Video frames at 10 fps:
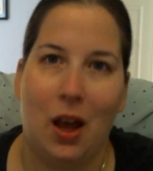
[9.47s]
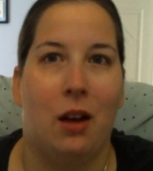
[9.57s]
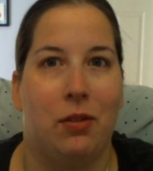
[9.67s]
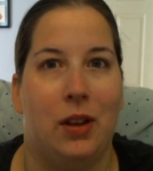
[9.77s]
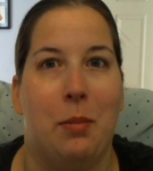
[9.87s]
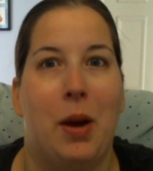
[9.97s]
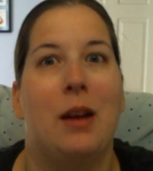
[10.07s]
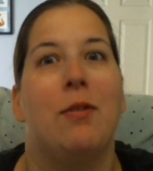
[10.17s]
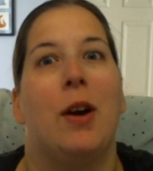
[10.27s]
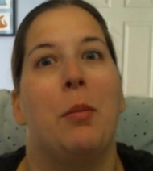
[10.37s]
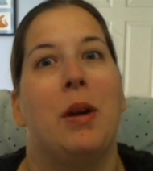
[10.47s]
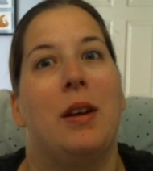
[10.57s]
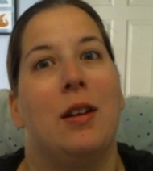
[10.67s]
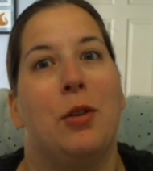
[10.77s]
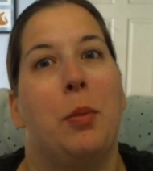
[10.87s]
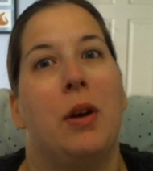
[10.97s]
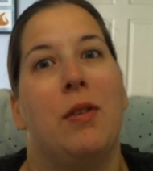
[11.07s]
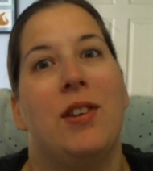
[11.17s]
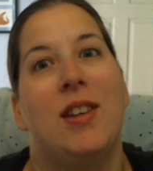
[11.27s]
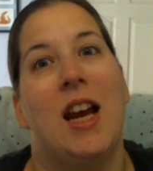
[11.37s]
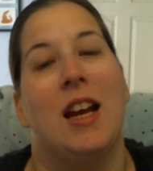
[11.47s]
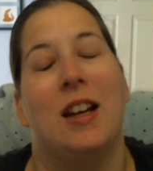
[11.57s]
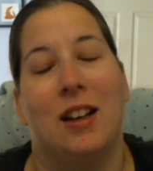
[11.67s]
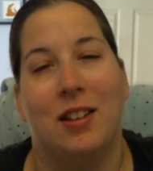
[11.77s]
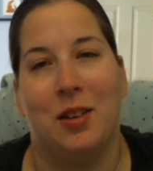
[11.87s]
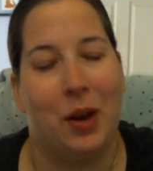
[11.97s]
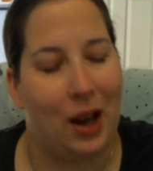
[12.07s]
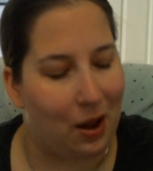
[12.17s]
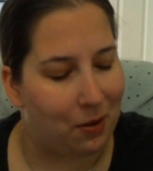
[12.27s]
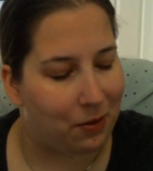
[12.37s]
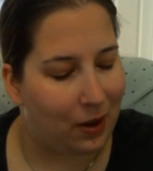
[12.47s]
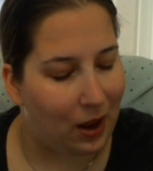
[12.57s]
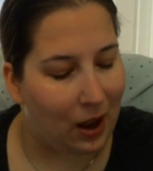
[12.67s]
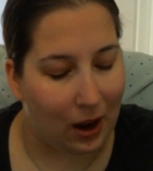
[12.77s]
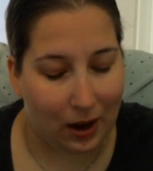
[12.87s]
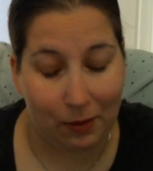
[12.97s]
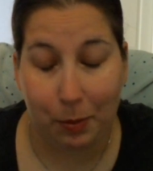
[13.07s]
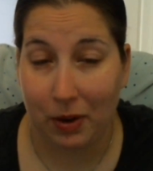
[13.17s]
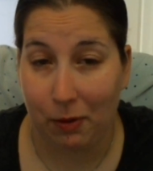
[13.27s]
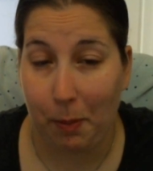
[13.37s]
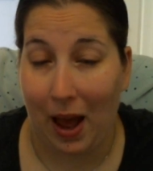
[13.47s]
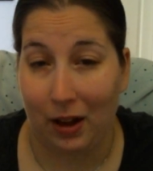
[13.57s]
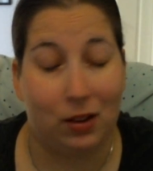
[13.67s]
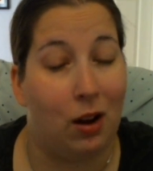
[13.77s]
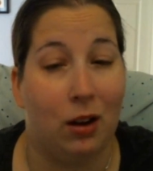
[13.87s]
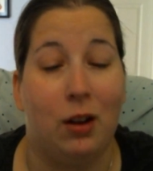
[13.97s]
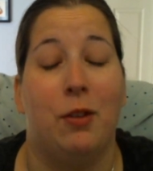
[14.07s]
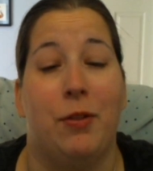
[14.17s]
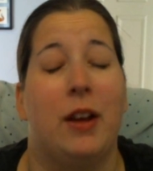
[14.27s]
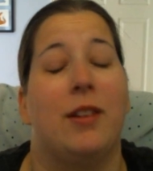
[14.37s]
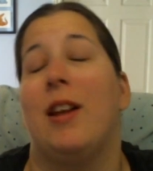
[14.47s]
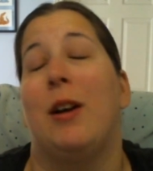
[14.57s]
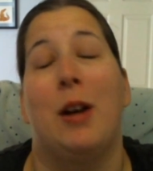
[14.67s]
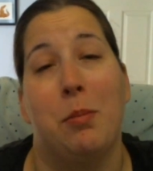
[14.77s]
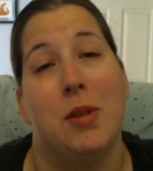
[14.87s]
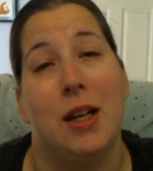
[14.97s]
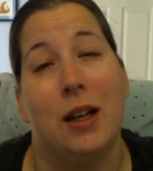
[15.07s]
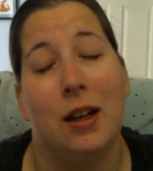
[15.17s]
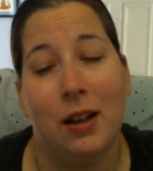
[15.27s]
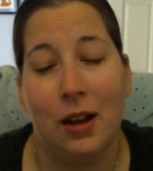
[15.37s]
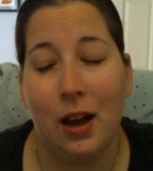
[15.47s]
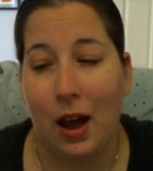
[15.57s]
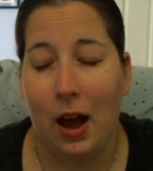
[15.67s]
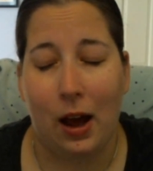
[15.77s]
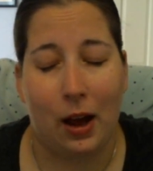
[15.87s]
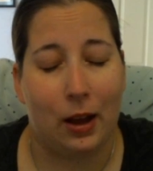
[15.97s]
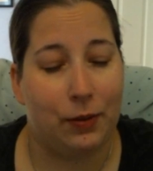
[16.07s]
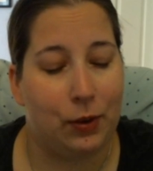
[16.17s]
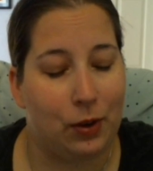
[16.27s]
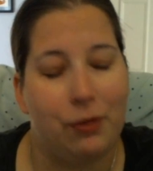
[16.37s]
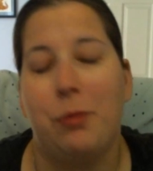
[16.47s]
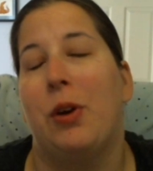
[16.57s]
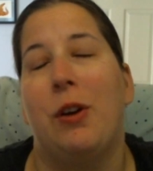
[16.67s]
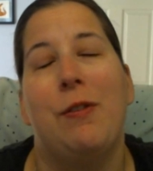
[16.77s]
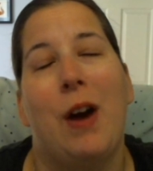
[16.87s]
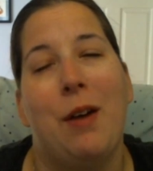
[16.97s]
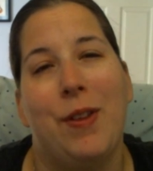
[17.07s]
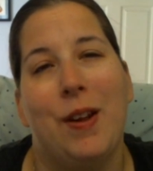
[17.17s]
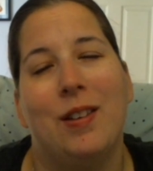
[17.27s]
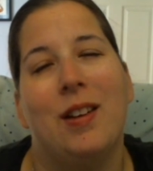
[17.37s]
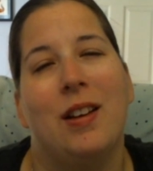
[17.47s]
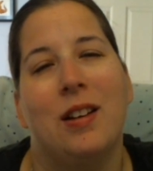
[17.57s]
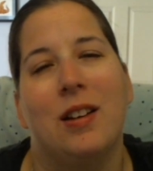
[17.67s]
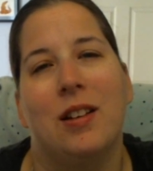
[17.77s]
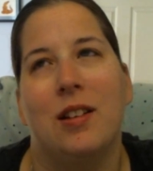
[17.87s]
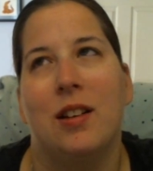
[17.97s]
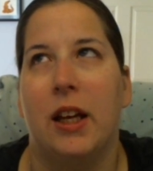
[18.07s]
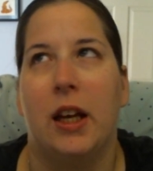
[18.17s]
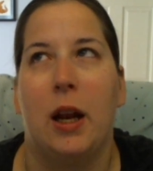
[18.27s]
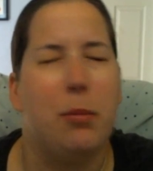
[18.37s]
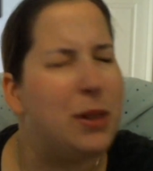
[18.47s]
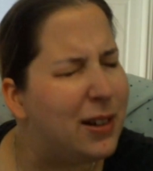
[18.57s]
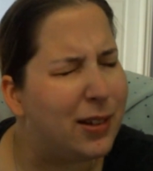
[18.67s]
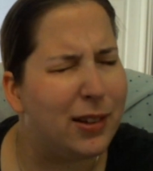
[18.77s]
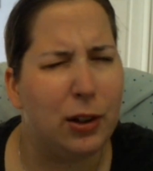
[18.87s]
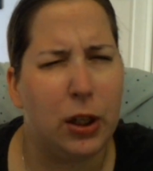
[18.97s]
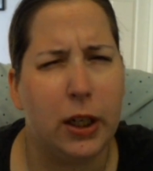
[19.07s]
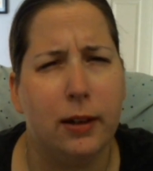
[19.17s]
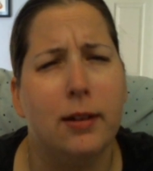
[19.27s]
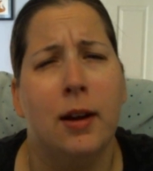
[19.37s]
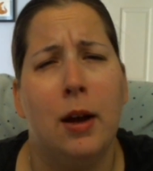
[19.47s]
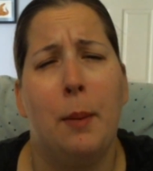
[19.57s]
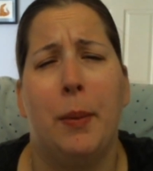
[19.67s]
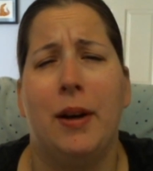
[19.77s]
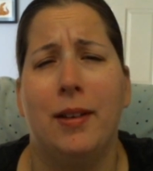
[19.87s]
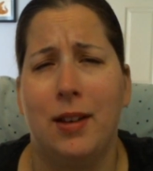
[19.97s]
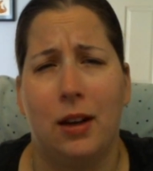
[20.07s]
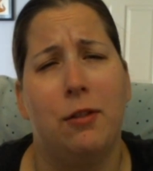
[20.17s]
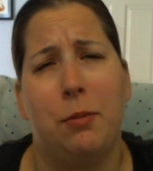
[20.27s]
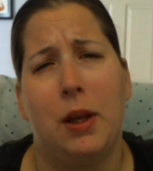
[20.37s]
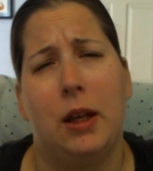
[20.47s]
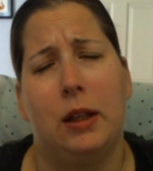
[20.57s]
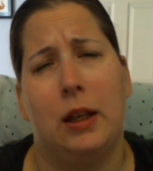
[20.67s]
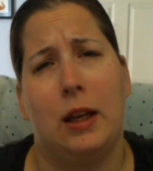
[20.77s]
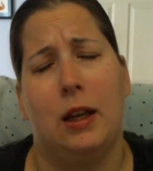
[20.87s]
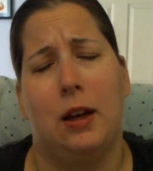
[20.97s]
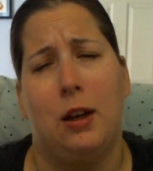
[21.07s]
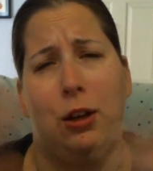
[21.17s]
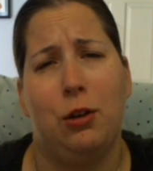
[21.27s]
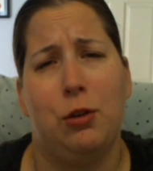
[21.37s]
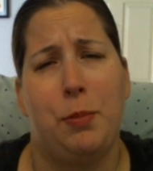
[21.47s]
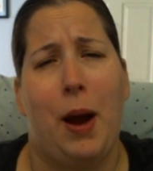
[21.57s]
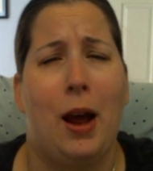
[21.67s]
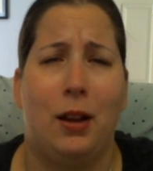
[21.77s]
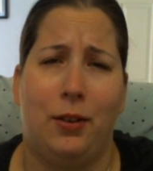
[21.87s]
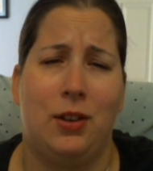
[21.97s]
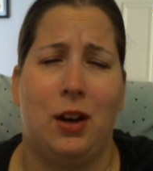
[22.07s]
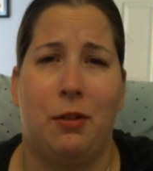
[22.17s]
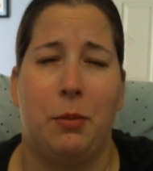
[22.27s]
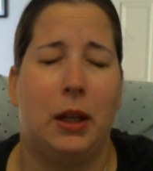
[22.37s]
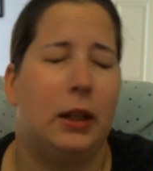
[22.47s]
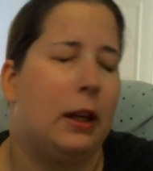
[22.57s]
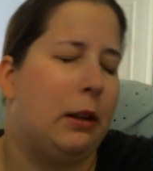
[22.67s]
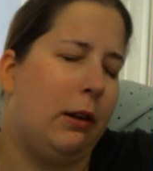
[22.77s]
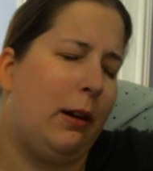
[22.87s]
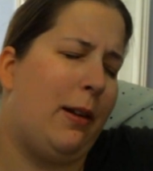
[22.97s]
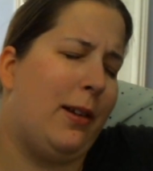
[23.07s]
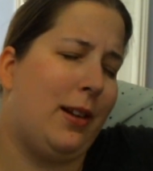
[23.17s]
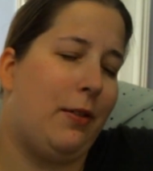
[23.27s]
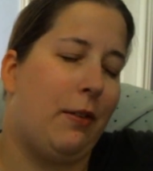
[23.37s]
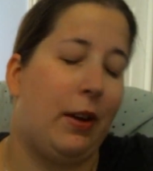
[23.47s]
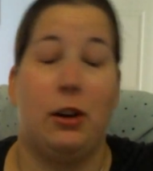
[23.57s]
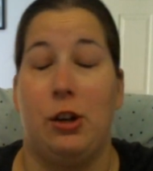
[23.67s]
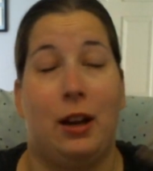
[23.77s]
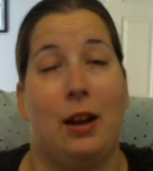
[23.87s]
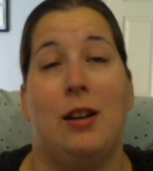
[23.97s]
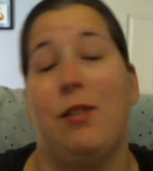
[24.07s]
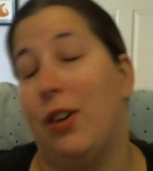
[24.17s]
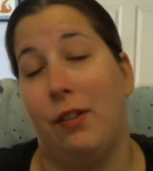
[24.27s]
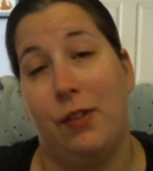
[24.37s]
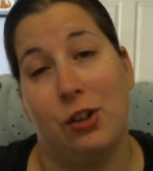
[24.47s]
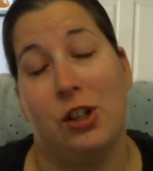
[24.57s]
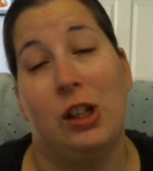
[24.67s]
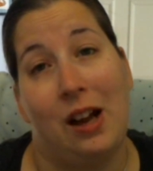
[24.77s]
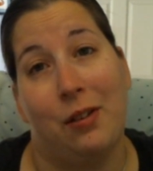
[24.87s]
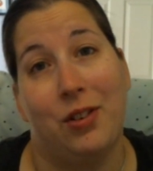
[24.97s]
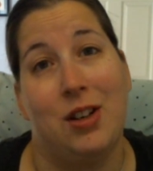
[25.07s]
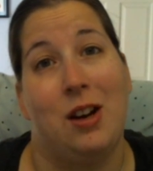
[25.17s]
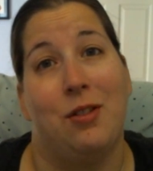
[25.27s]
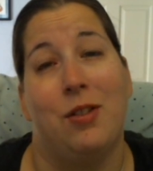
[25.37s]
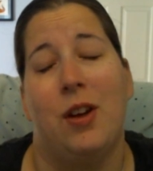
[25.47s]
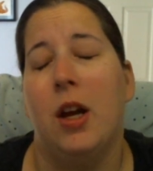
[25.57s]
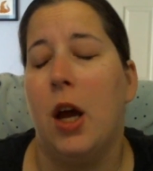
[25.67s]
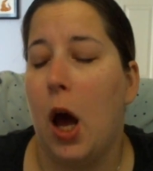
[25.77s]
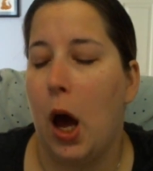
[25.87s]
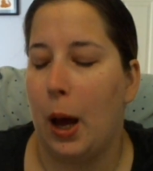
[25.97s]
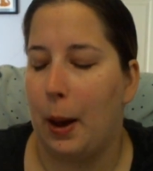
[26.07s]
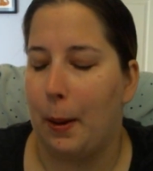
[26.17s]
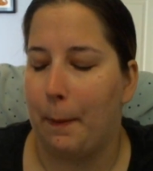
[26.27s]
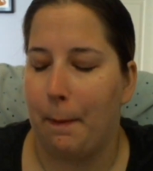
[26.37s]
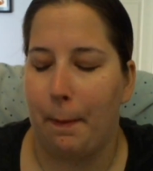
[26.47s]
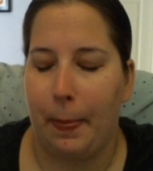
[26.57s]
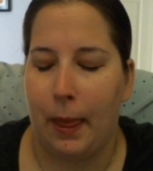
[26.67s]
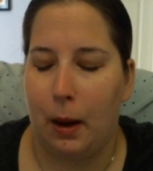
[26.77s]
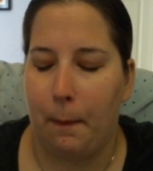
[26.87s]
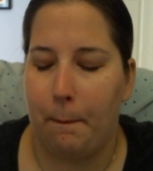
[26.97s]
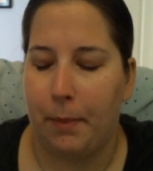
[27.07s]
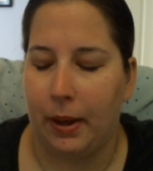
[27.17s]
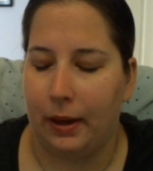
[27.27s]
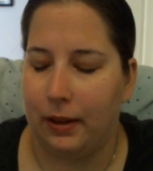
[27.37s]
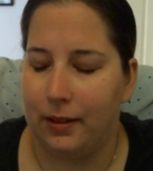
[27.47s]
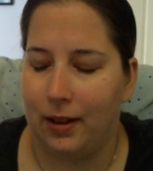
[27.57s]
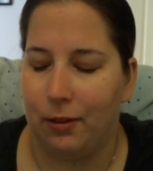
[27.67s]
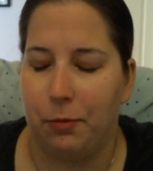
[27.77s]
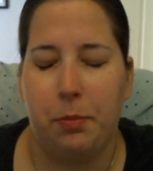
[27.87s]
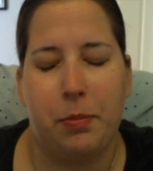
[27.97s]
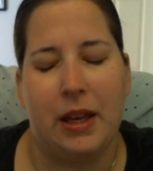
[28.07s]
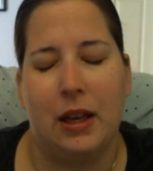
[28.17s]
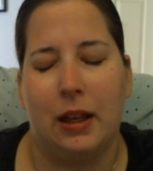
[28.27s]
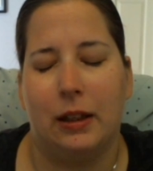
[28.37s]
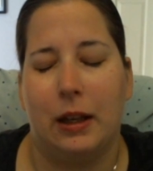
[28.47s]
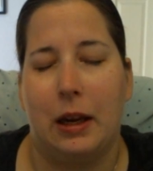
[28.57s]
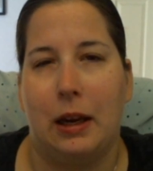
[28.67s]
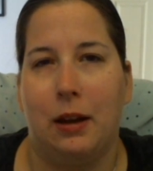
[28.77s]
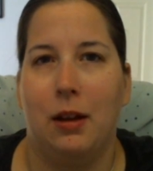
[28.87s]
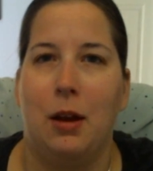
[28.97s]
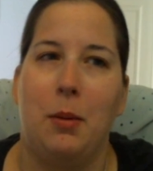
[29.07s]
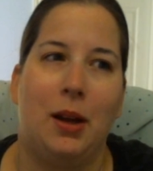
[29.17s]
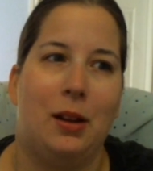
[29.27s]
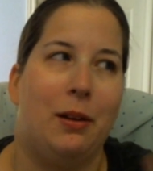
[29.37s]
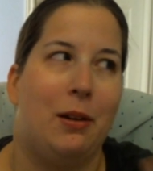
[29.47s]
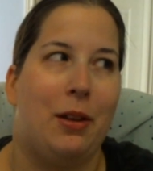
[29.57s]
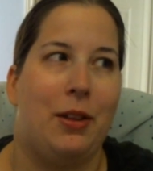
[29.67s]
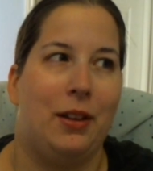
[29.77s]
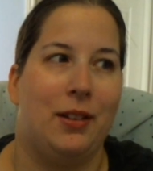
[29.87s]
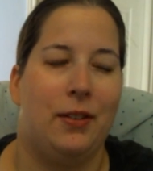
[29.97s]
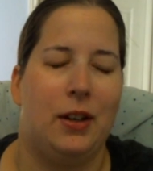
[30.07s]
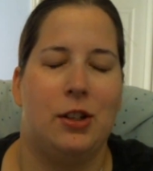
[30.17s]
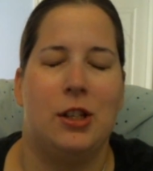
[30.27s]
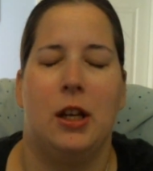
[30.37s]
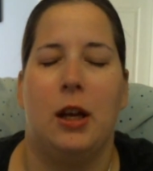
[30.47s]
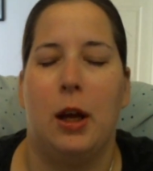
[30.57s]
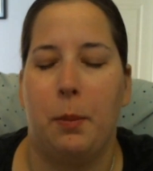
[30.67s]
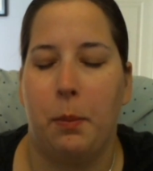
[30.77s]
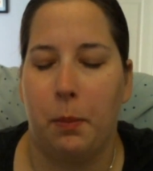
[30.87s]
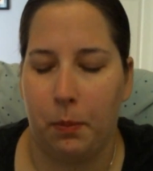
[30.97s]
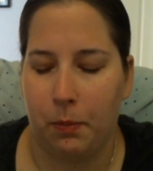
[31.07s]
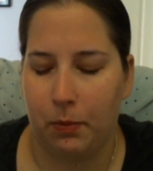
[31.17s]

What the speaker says: I've let my environment get to a bit of a state, and so I have a bit of a backlog of things that are empty. If you're not familiar, 5 things is like an empty series, but instead of being like a huge pile of stuff and being like, look at all this stuff I finished, like I definitely finished a lot of stuff. But instead of being like, oh hey, look at all the things I finished, and